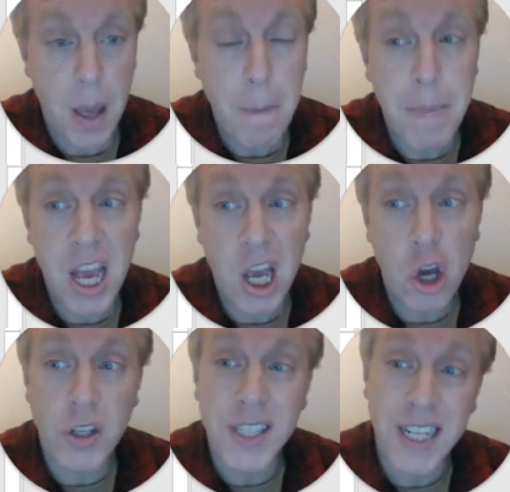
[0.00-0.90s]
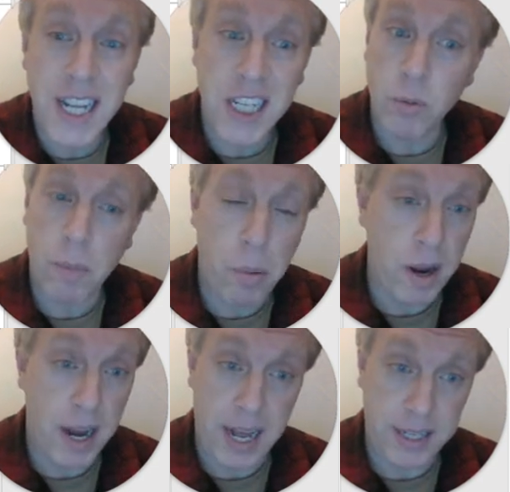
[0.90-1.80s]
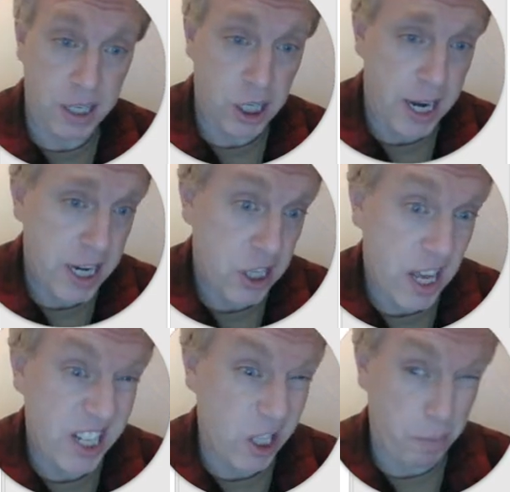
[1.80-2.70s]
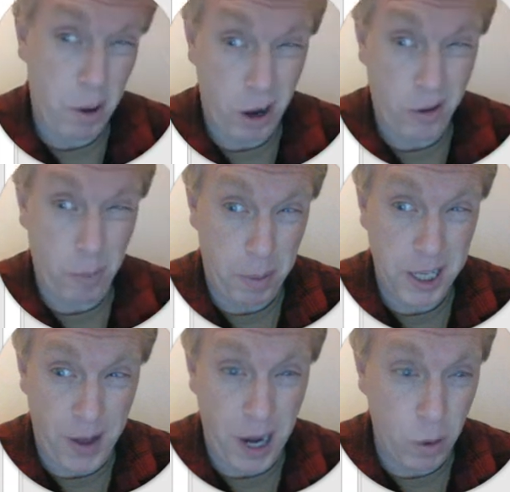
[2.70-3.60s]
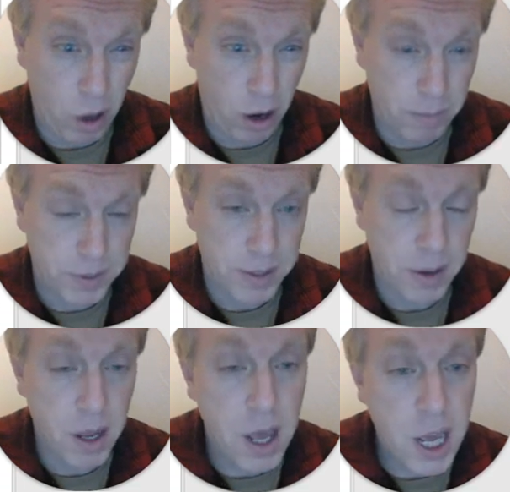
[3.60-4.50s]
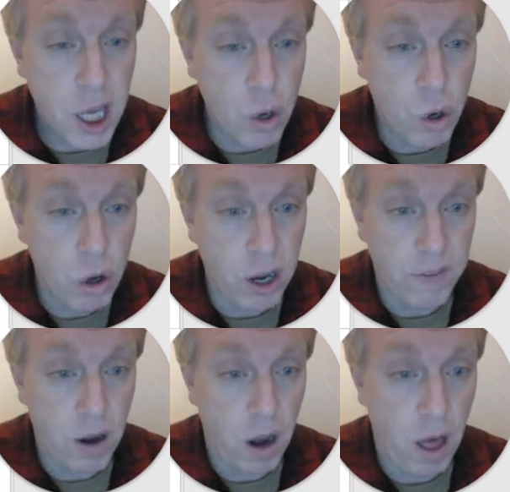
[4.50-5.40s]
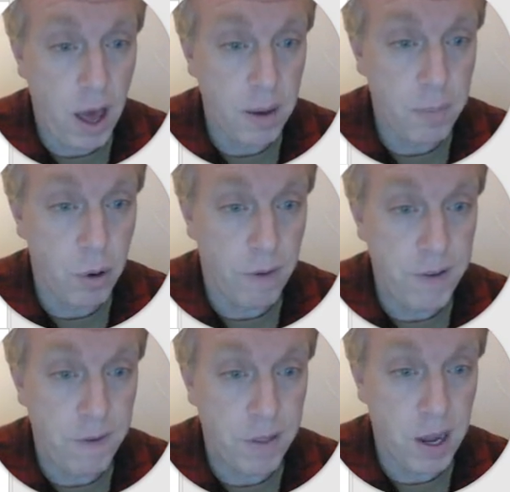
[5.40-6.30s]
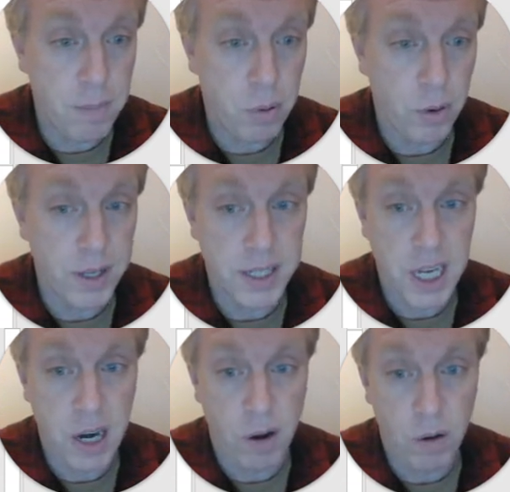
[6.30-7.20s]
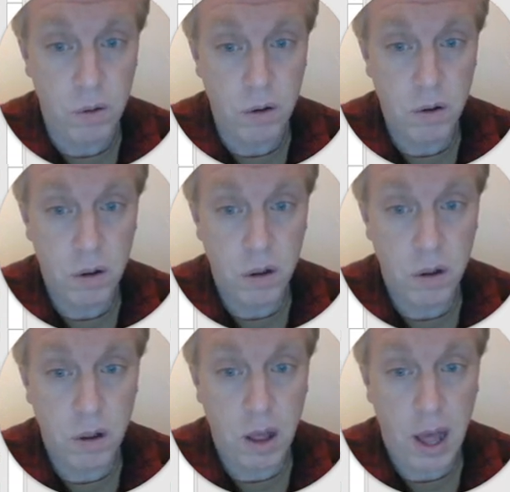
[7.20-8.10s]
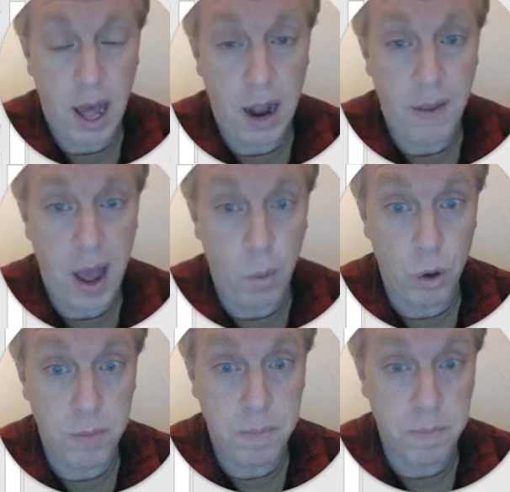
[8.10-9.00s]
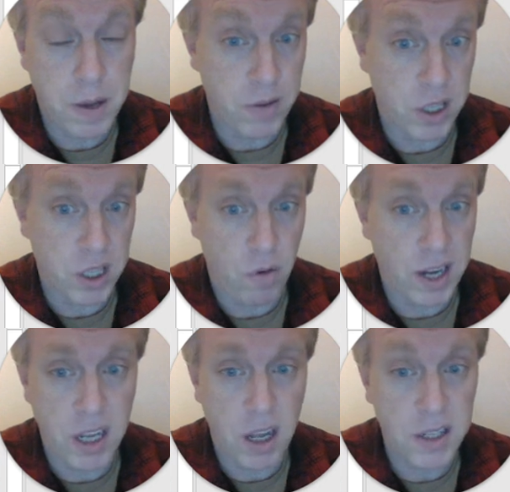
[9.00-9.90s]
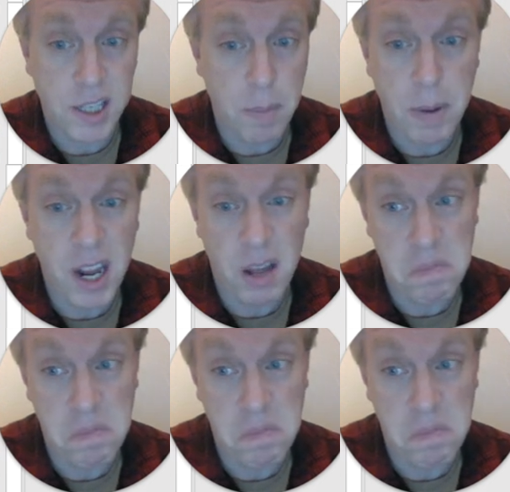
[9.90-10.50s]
Because the decimal point hasn't changed, that's just part of the place value columns. You could, if you like, put 15.0, and that would give us the right answer, but